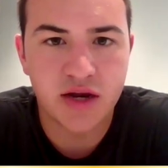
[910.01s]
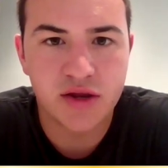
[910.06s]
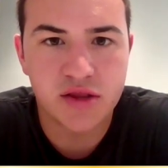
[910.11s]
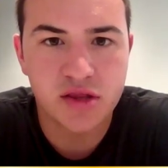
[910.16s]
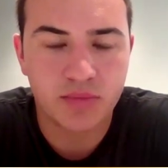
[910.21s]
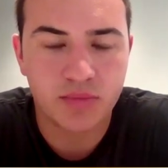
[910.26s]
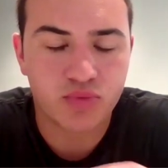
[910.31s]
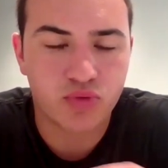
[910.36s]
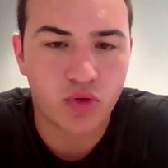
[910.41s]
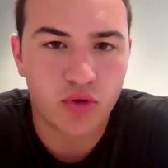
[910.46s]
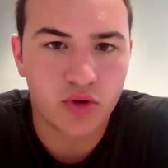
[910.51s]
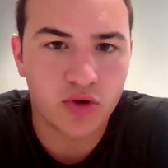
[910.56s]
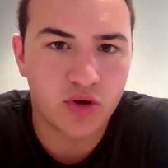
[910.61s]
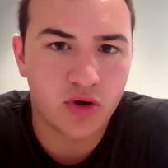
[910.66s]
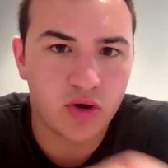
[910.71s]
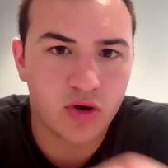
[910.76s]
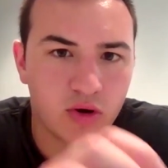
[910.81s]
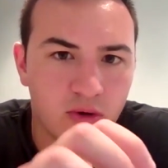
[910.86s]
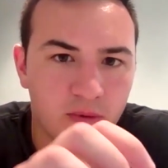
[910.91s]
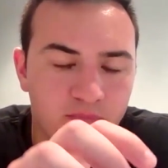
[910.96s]
It's the
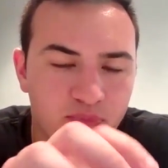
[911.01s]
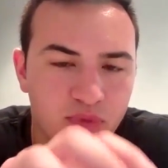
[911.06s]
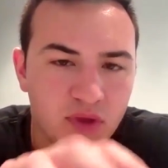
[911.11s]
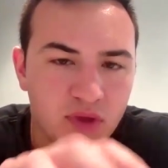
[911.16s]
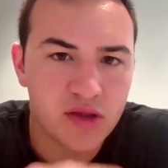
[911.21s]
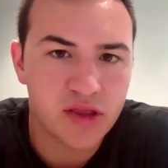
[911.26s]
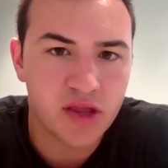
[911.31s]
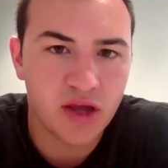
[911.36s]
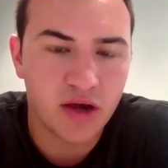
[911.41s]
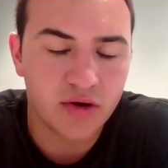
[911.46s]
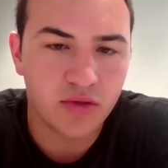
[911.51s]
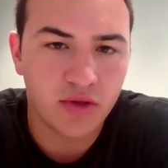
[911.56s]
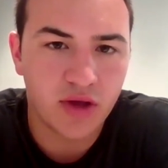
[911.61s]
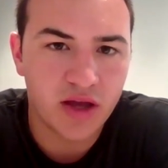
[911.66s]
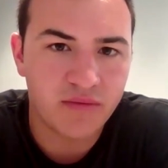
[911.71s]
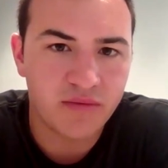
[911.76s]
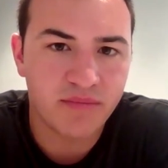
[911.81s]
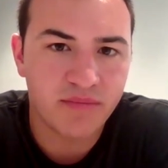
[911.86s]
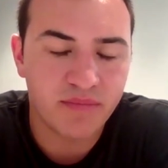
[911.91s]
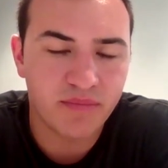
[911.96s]
protocol, it's the
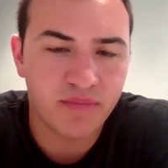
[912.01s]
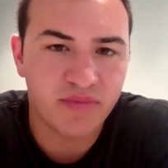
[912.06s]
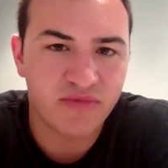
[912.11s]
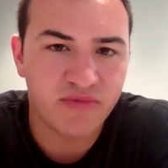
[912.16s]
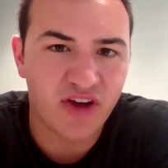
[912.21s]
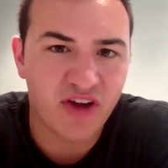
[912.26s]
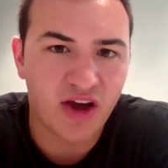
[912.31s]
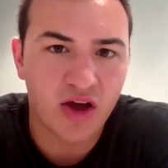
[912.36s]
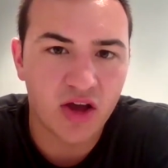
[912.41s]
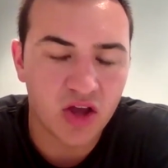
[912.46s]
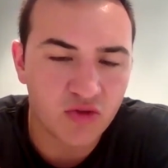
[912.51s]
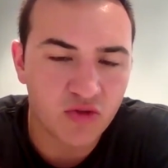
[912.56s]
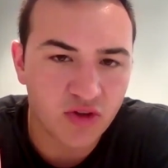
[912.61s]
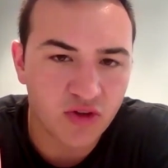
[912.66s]
underlying value.